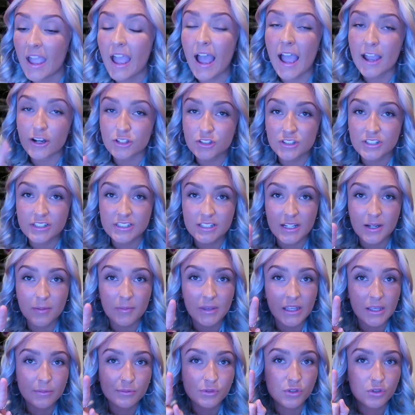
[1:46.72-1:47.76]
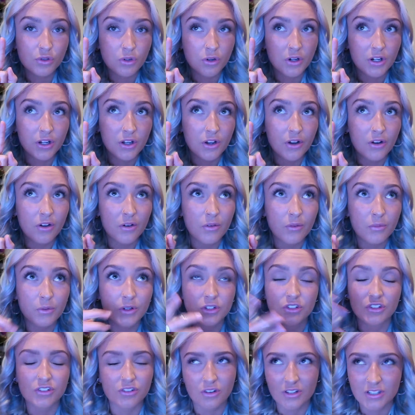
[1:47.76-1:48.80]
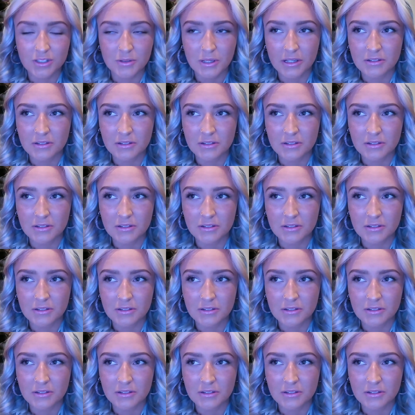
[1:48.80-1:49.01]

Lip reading: I actually did a makeup tutorial, which is also